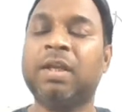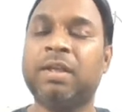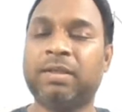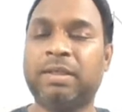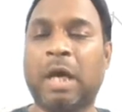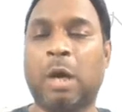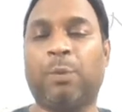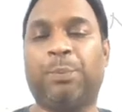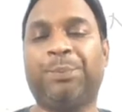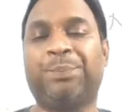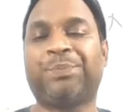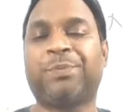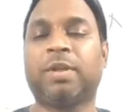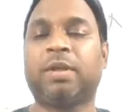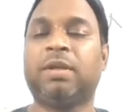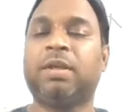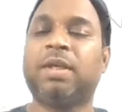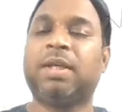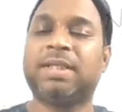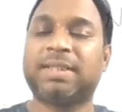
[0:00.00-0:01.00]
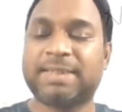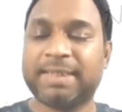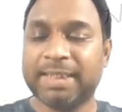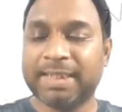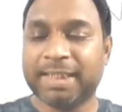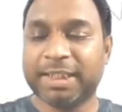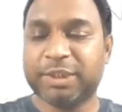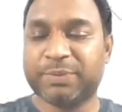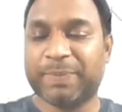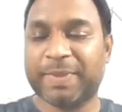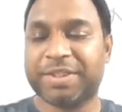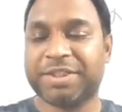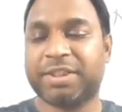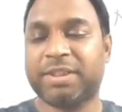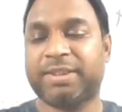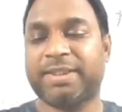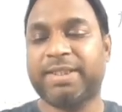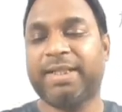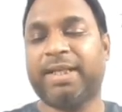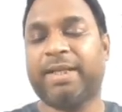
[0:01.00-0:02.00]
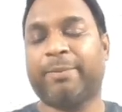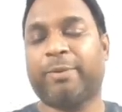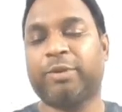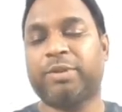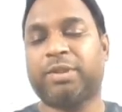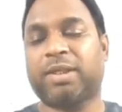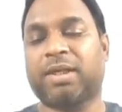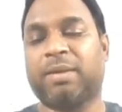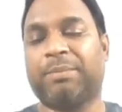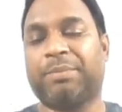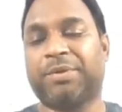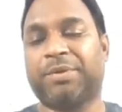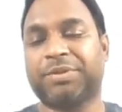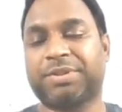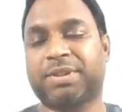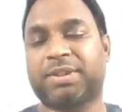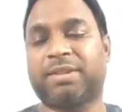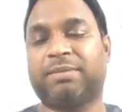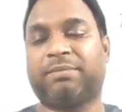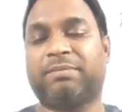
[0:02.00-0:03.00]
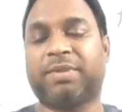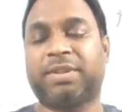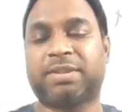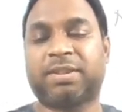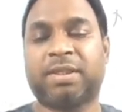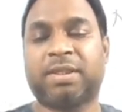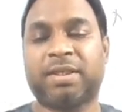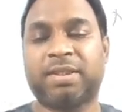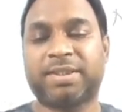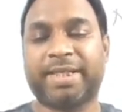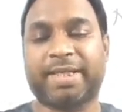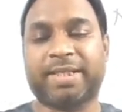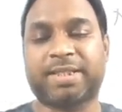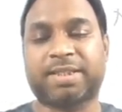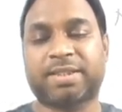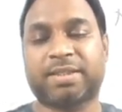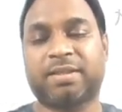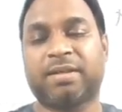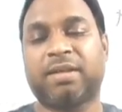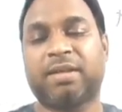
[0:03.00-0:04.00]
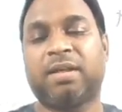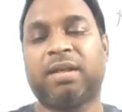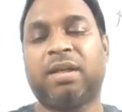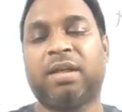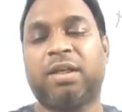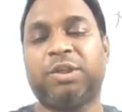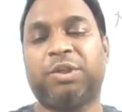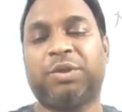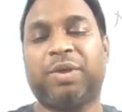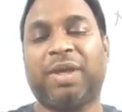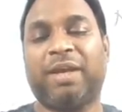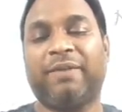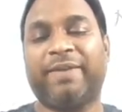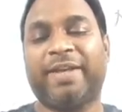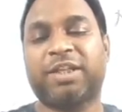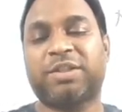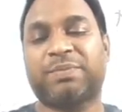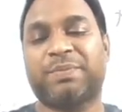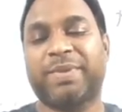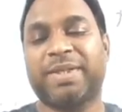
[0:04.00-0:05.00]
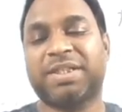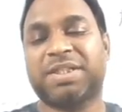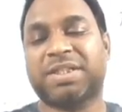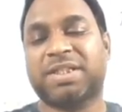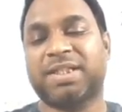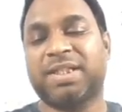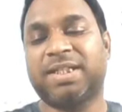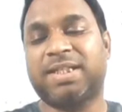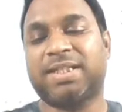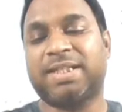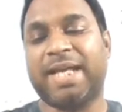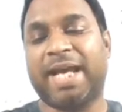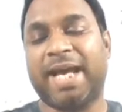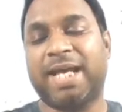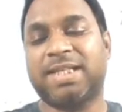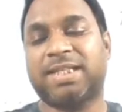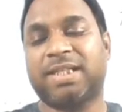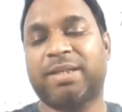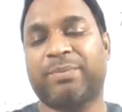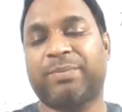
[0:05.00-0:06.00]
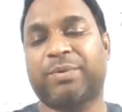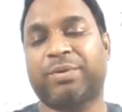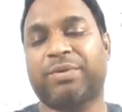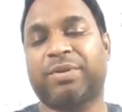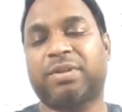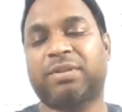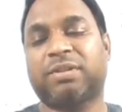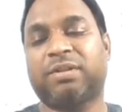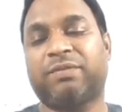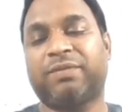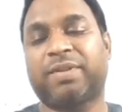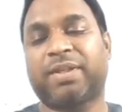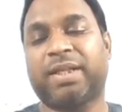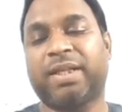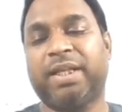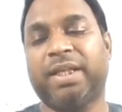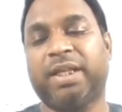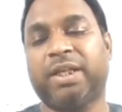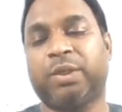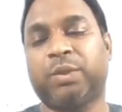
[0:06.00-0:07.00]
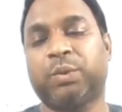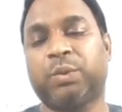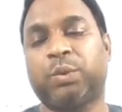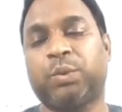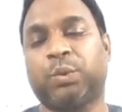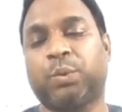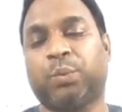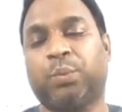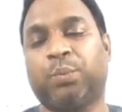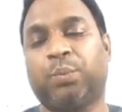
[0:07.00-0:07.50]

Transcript: Now, see the special thing about the composite numbers. 6. You have expressed it as a product of 3 into 2.